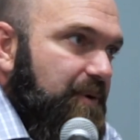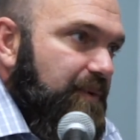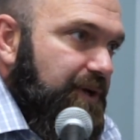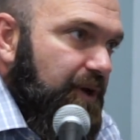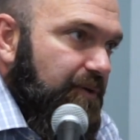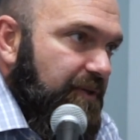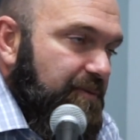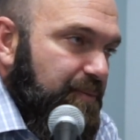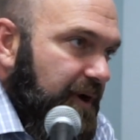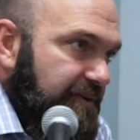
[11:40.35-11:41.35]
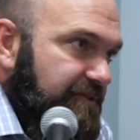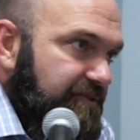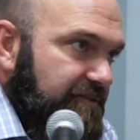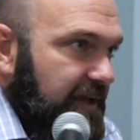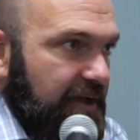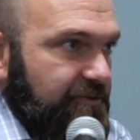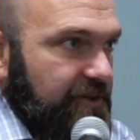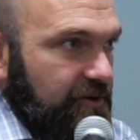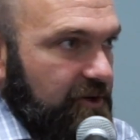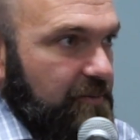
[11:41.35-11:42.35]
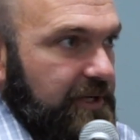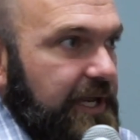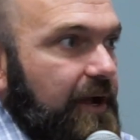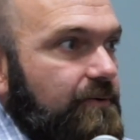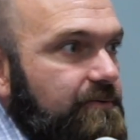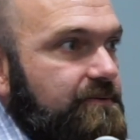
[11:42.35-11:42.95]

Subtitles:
But we know that the prices of housing are coming down,